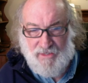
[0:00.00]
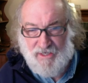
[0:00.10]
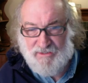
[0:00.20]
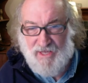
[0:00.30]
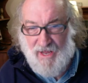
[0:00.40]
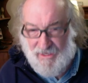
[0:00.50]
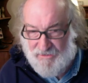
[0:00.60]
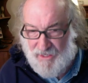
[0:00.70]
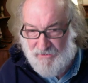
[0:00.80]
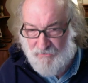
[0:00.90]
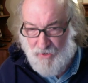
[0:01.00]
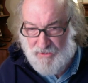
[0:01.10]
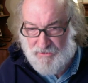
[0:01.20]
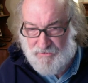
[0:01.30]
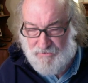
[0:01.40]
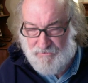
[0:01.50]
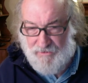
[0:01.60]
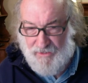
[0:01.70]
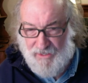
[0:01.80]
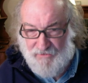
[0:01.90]
That is Antichrist,
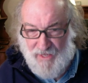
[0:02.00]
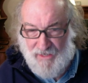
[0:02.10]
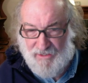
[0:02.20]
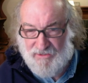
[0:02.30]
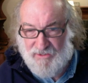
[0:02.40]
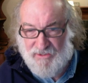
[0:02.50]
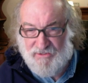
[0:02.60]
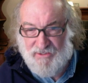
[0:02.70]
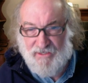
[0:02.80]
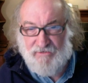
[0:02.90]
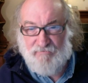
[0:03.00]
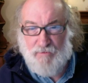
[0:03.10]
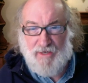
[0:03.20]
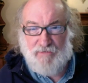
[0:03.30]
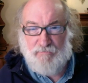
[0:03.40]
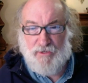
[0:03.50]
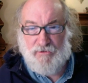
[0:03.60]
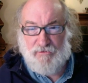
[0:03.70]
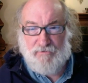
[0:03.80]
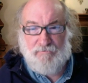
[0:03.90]
and that is the sin of Mike
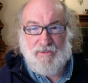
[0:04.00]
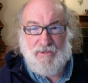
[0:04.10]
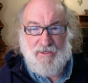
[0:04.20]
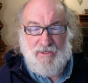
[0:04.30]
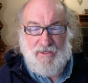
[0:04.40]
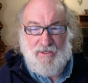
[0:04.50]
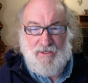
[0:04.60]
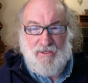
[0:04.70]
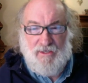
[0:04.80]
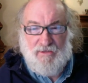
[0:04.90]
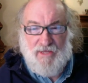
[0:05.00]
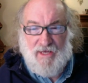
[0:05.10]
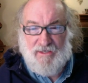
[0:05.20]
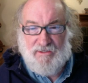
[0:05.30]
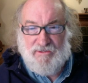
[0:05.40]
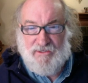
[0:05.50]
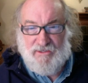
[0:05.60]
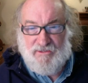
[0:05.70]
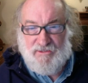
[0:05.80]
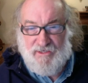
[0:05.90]
Bickle. That is the
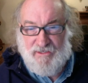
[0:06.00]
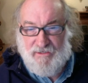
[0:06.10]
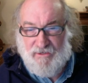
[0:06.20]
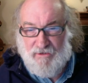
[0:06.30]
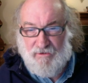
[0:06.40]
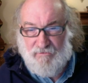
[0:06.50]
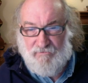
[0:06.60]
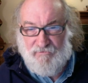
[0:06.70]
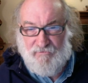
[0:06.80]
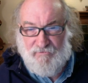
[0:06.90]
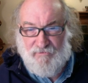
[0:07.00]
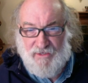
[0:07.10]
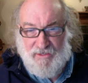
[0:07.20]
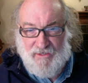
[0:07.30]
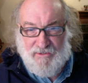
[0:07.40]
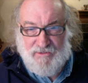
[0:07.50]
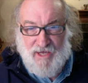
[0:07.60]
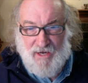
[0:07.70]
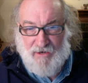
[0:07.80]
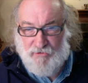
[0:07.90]
sin of the
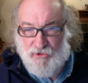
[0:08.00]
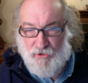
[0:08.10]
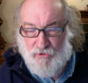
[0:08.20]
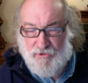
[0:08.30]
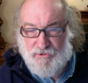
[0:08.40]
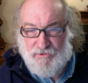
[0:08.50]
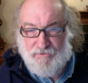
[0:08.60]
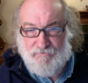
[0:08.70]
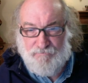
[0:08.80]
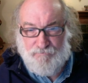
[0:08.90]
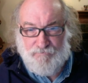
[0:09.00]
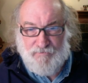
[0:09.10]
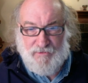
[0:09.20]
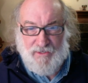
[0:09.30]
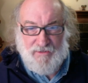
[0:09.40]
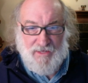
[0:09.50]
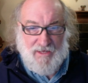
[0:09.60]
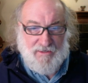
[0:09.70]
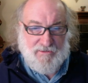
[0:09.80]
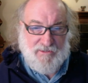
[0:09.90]
entire church, and
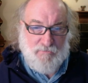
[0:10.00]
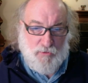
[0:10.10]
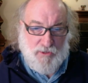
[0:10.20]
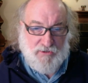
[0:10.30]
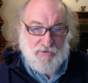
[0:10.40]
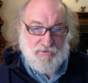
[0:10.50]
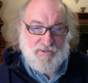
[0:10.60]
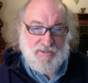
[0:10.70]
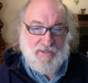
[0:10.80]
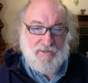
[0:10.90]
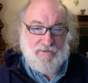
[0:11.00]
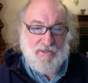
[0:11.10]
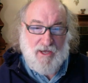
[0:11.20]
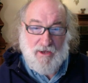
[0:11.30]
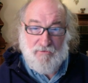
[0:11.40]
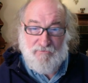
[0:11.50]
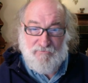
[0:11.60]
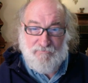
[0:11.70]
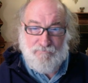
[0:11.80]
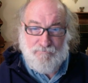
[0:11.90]
that is the potential sin of
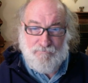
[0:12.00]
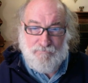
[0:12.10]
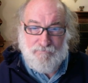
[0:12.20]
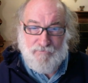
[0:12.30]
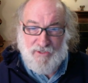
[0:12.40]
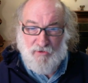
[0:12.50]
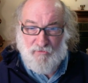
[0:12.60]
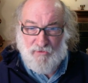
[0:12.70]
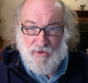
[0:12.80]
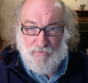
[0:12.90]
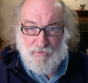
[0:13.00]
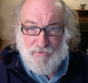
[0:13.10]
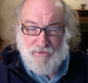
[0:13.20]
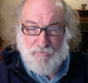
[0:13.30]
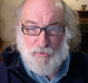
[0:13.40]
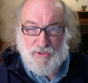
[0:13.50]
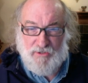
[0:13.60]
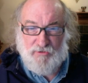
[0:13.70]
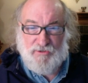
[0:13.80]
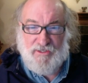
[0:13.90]
the overcomer, the
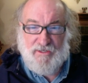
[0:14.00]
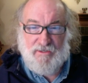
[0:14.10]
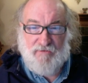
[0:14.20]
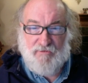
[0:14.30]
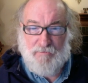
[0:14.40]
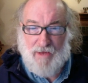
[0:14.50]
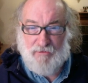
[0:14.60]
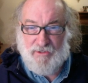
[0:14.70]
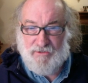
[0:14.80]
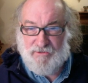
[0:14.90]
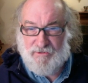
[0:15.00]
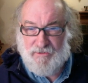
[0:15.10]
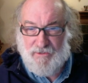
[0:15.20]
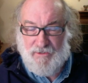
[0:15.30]
potential sin of the mountains